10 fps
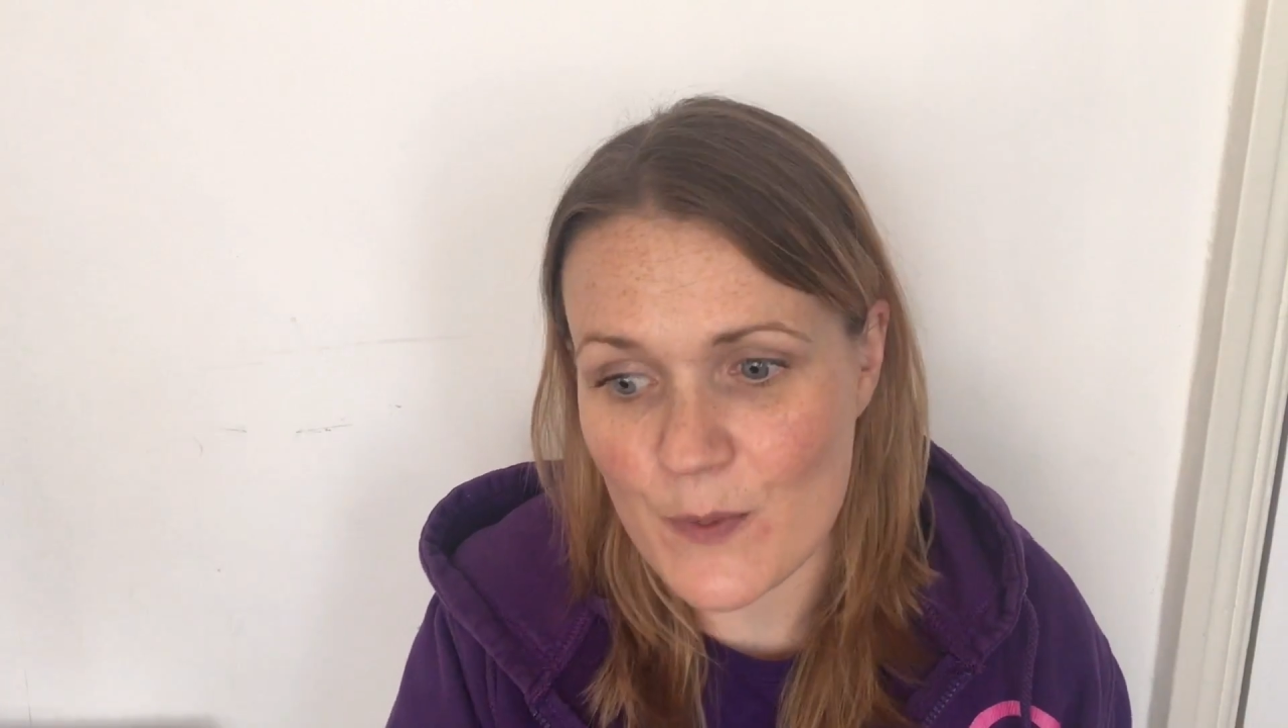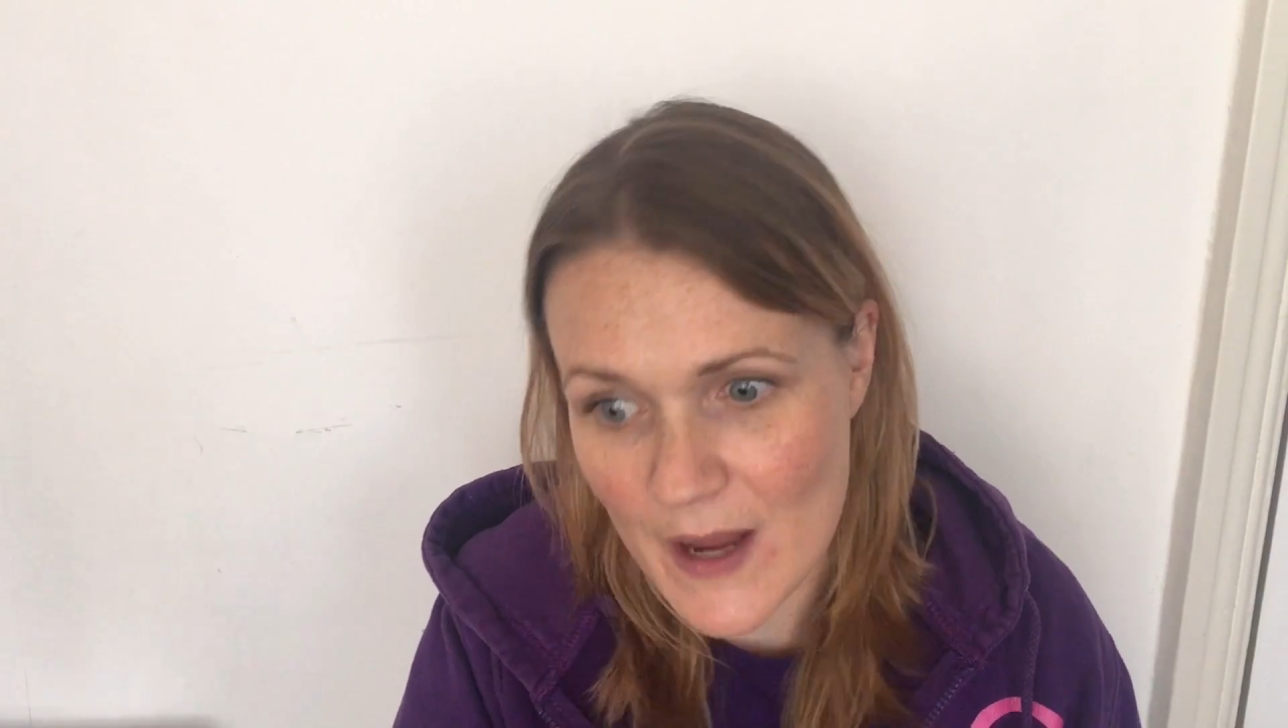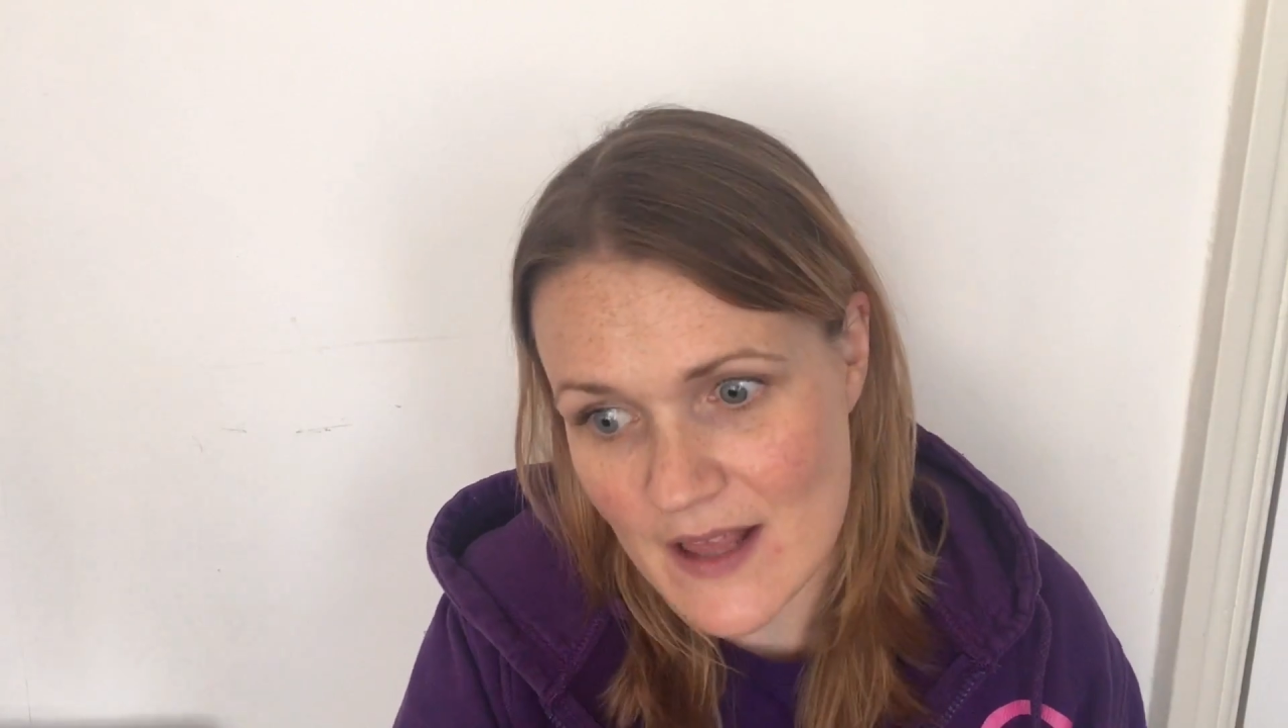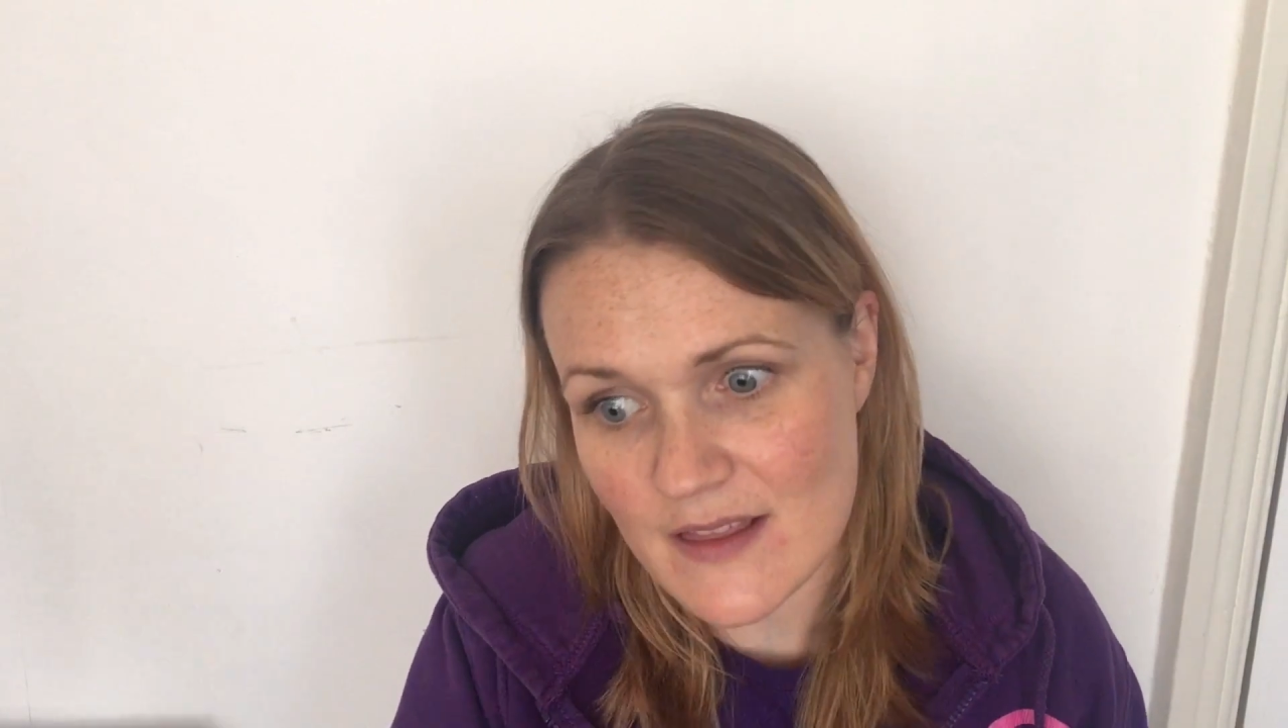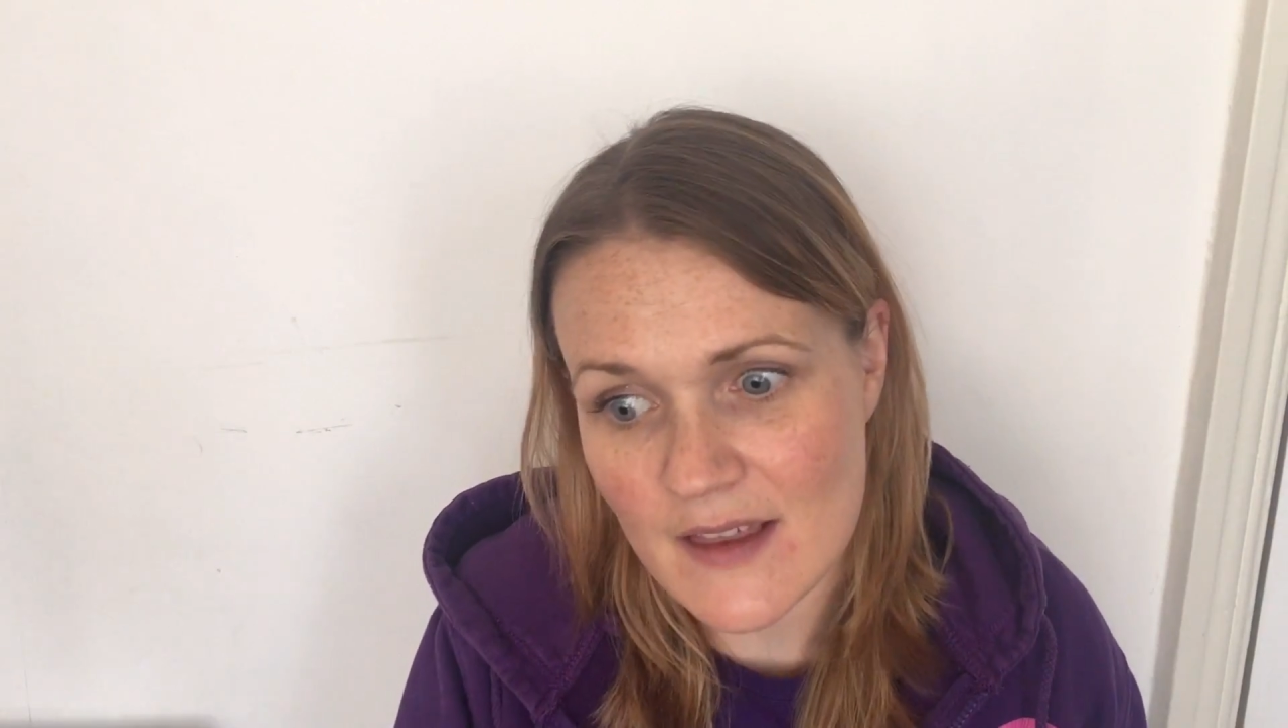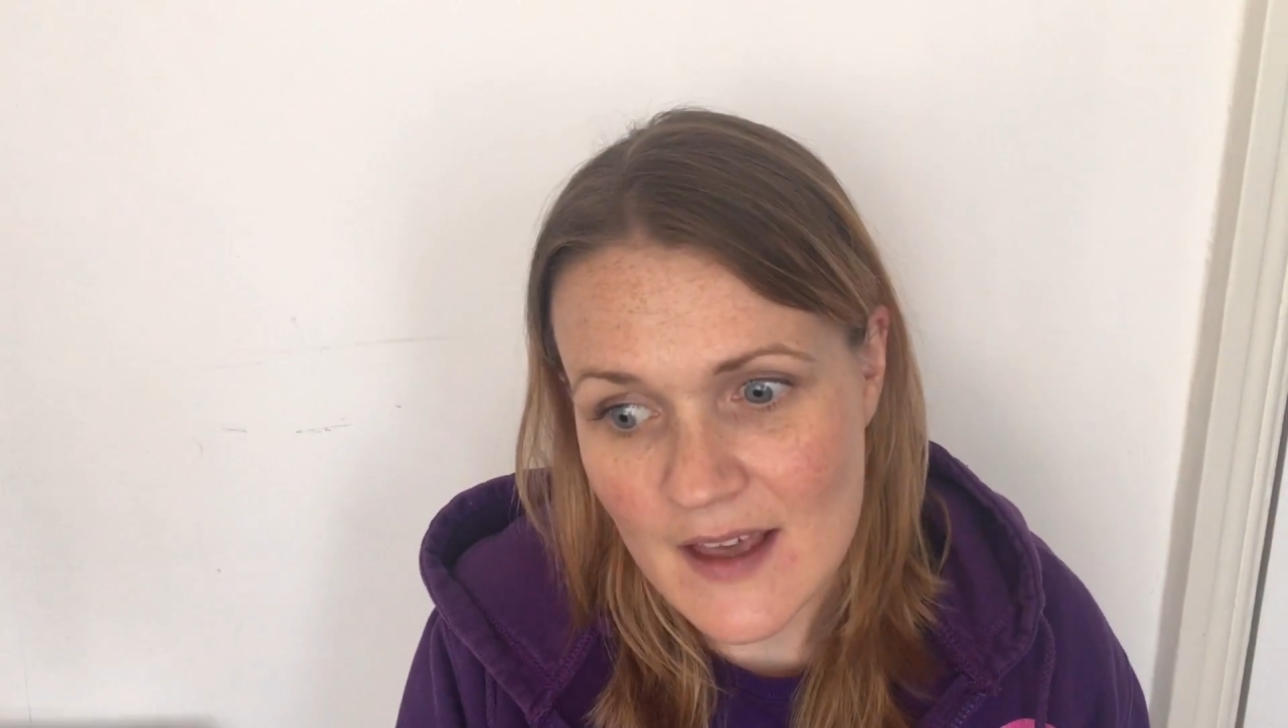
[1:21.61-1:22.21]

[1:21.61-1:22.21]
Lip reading: with